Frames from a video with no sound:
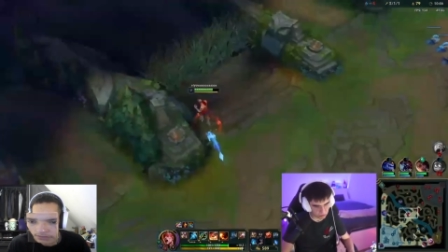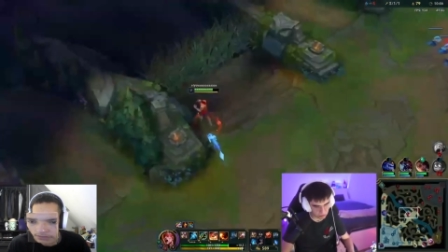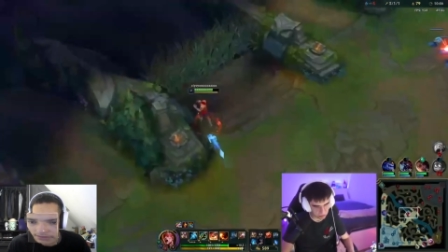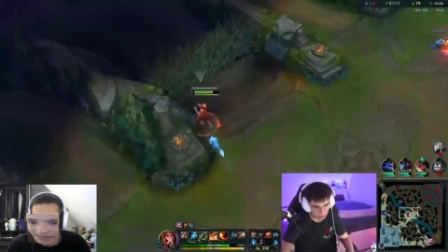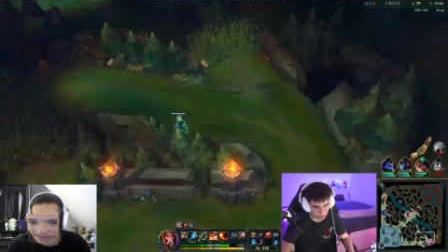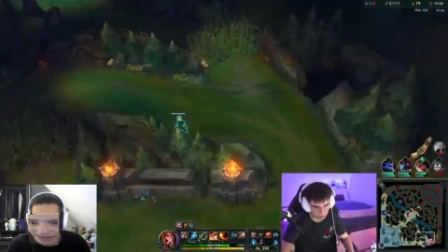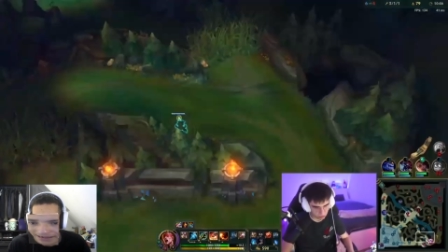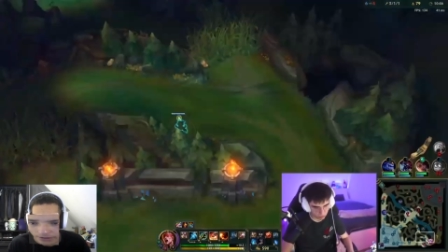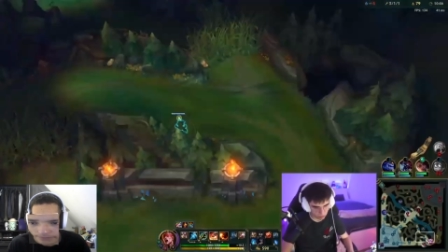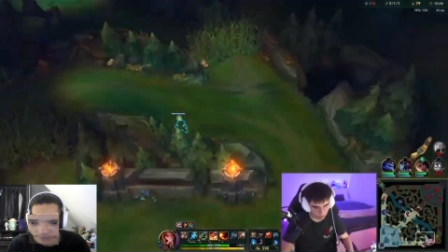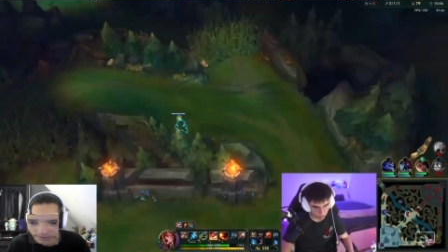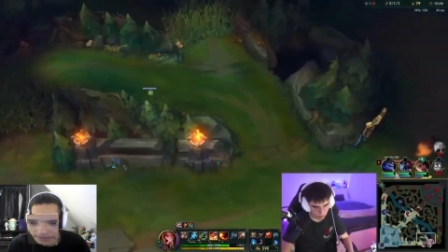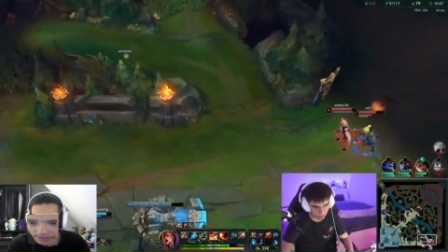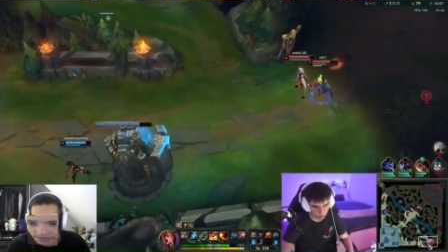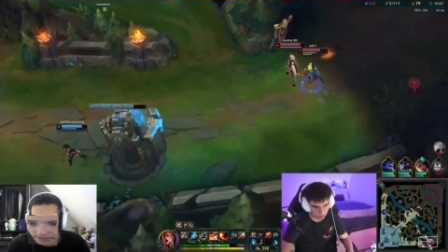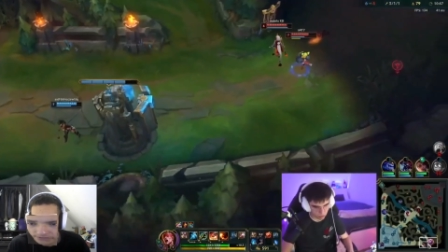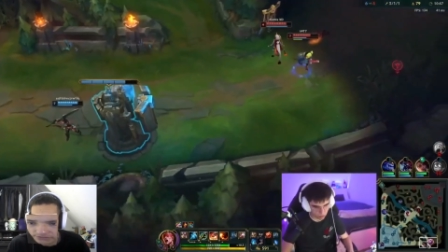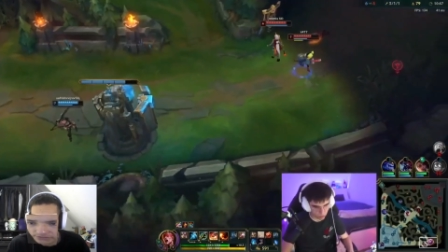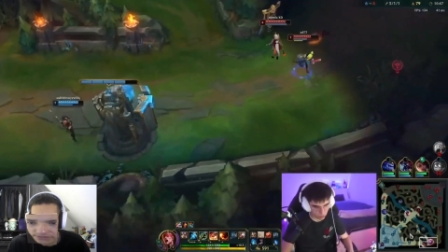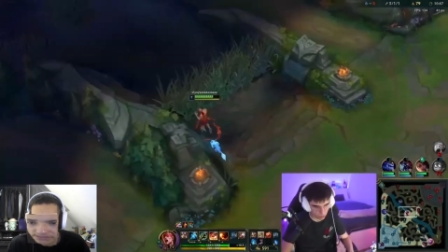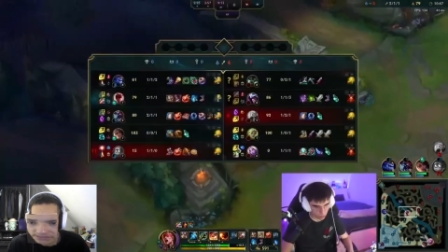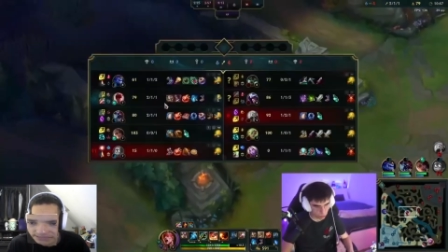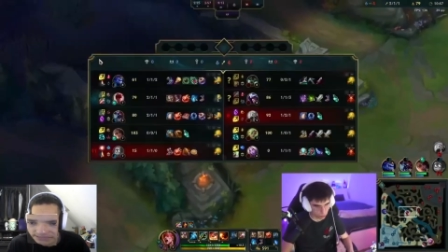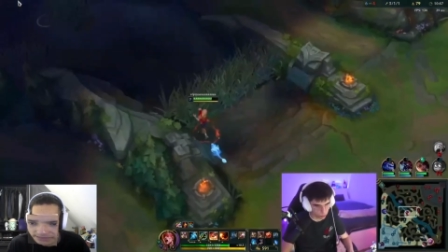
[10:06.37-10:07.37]
Now, it'll be
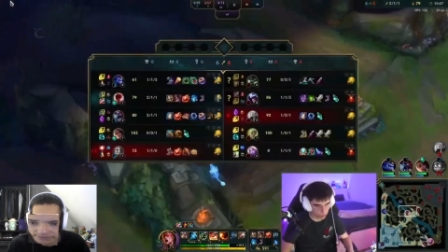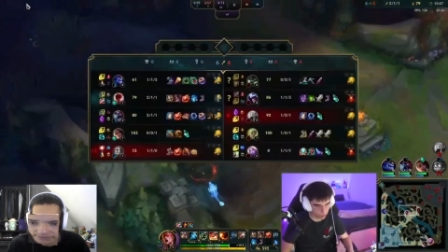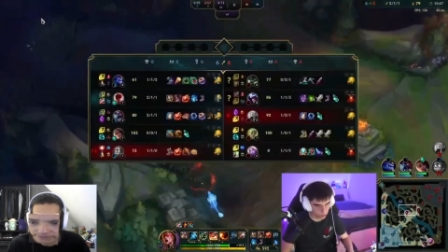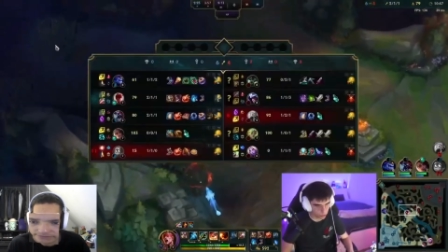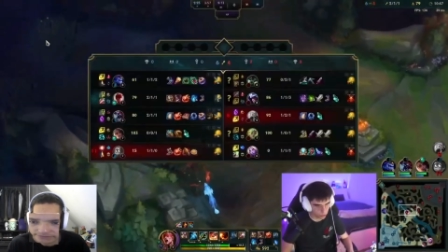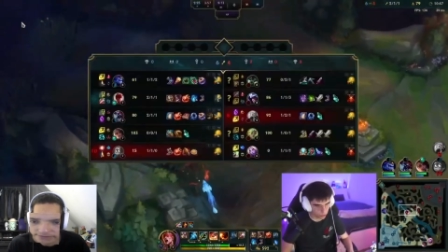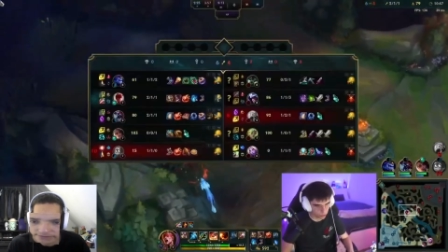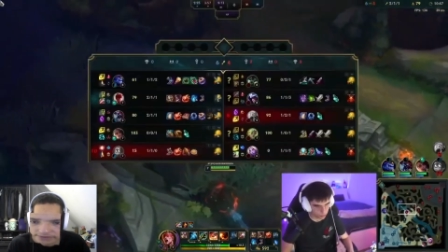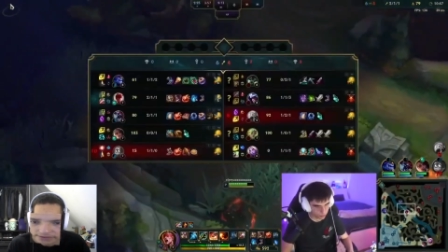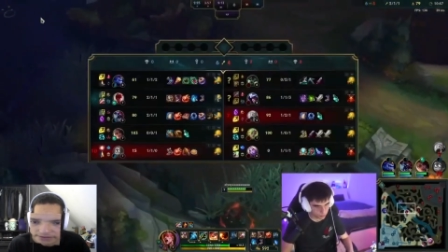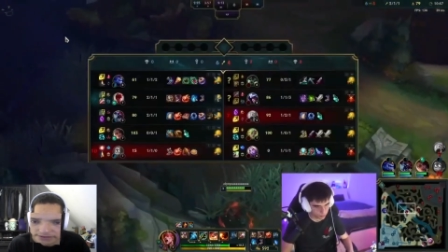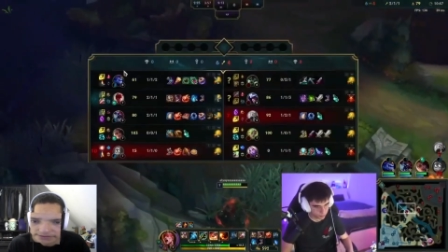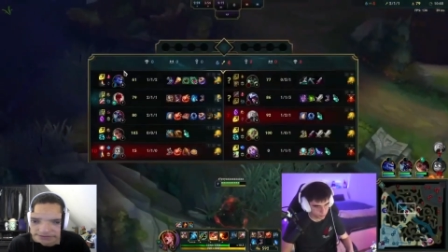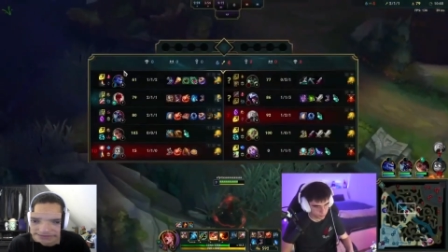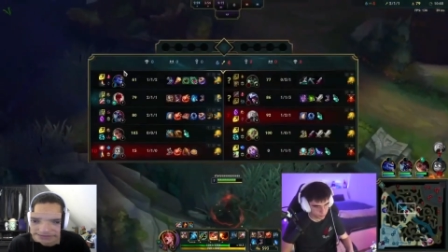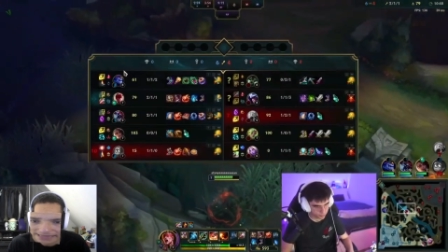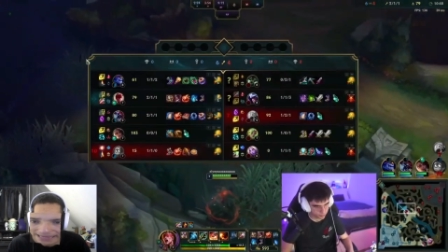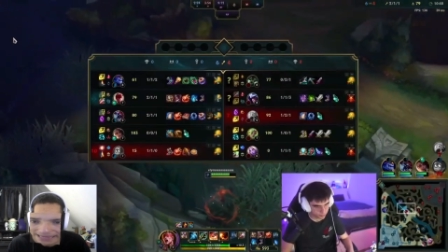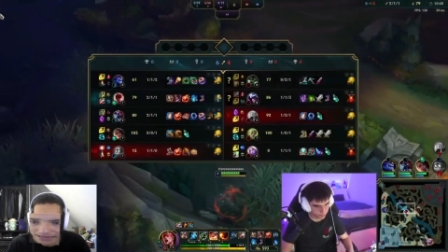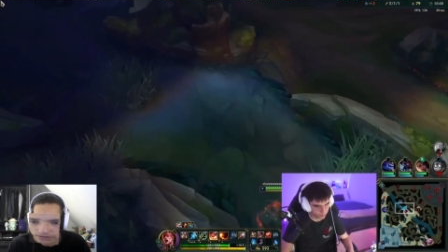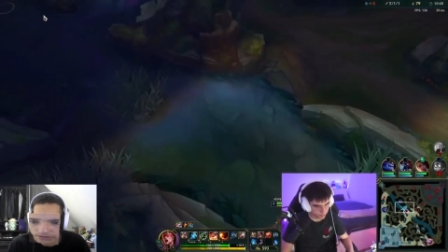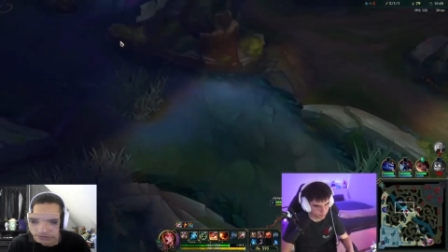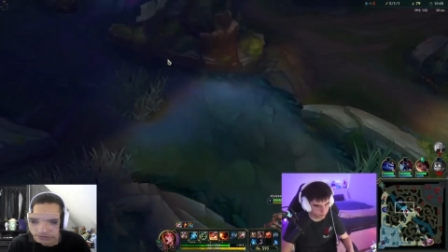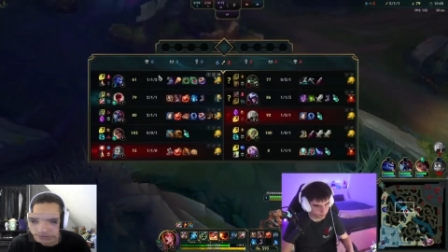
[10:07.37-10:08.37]
interesting if uh,
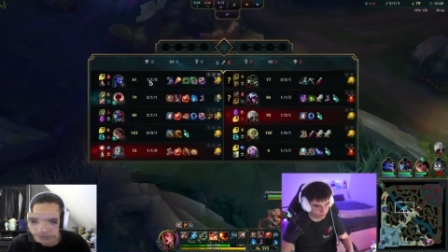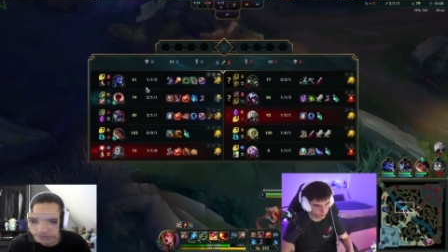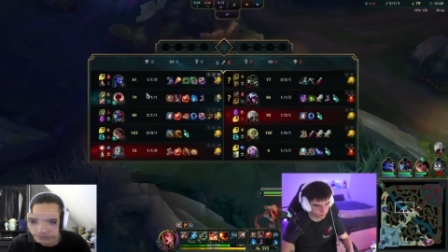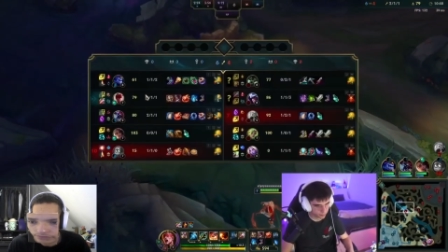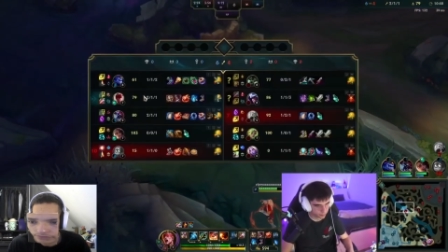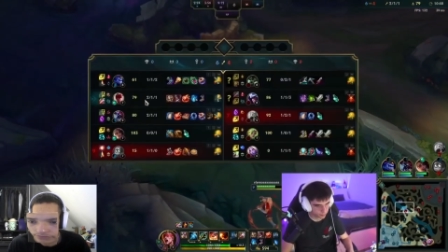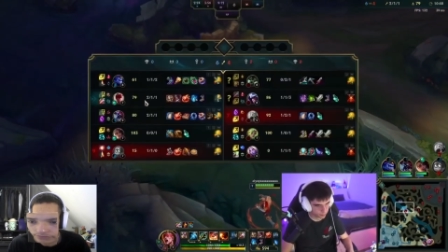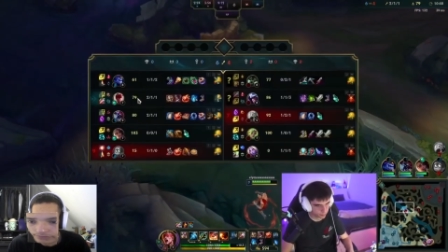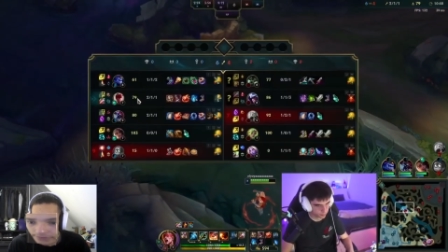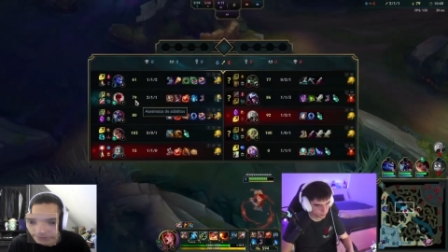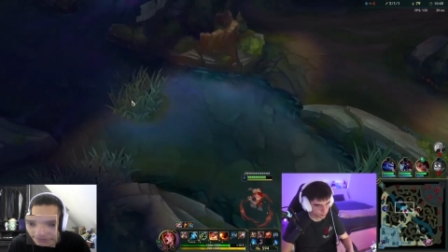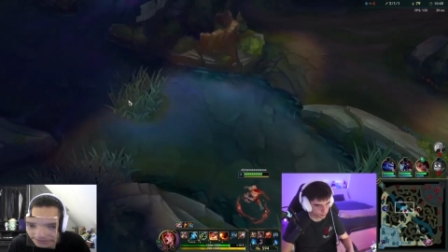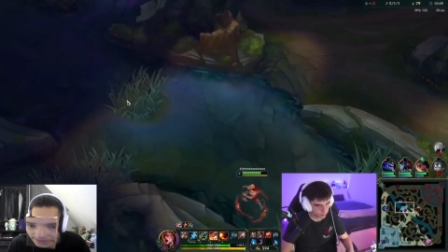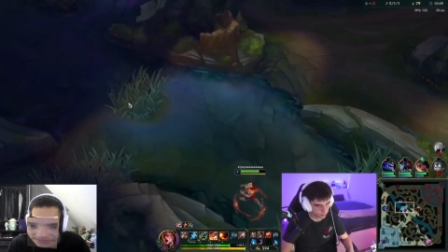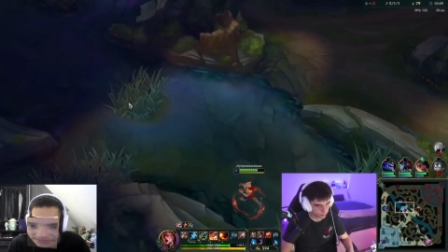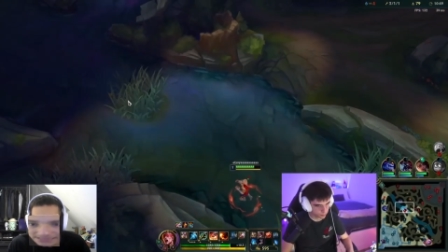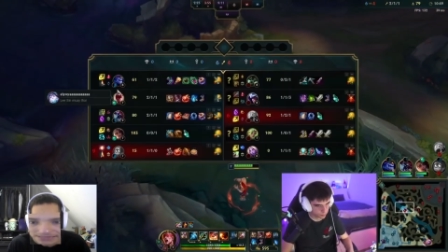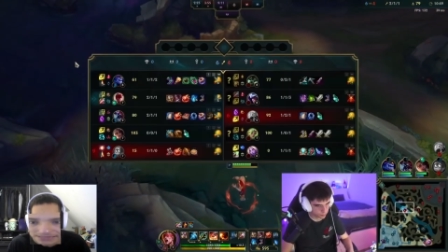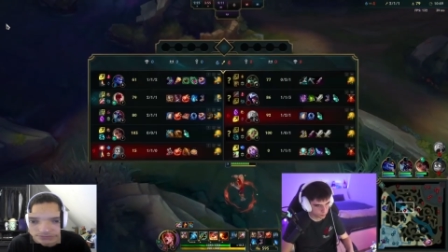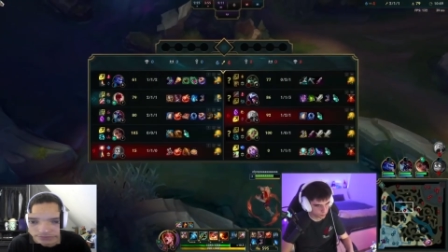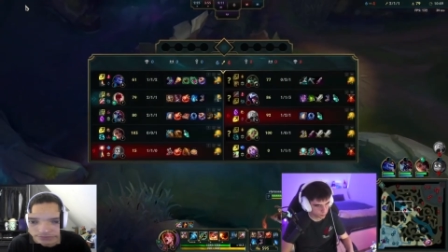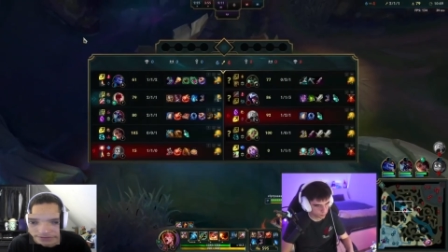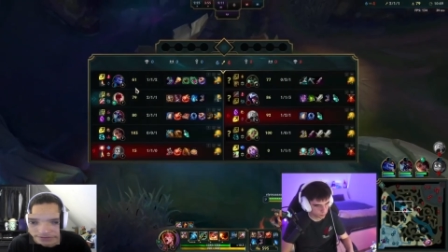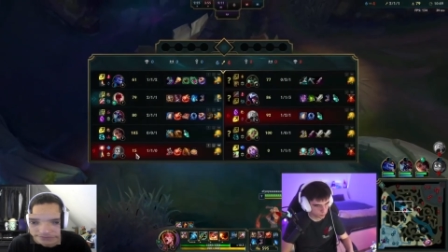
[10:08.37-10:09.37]
Talon reads
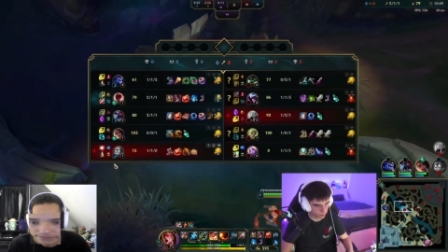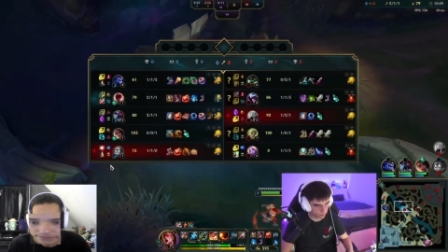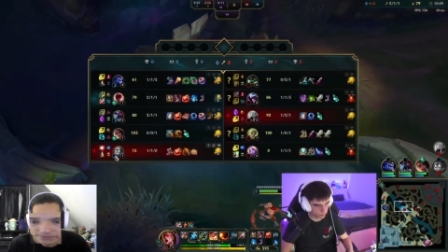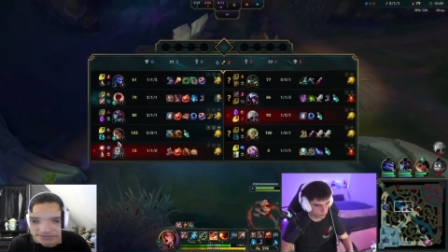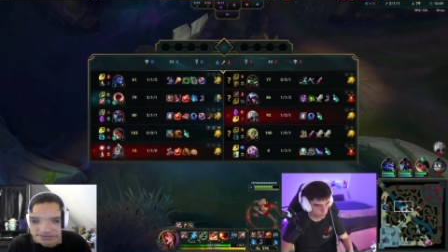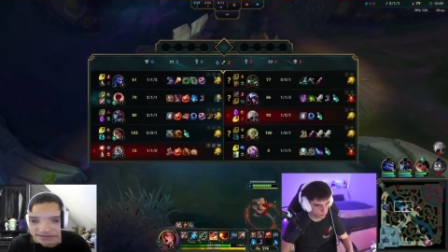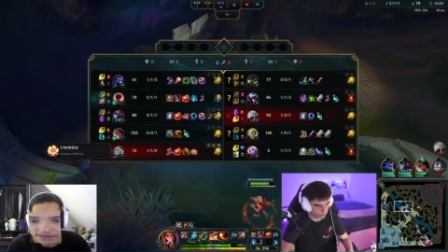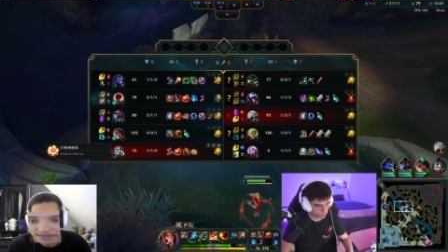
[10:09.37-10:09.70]
the rift,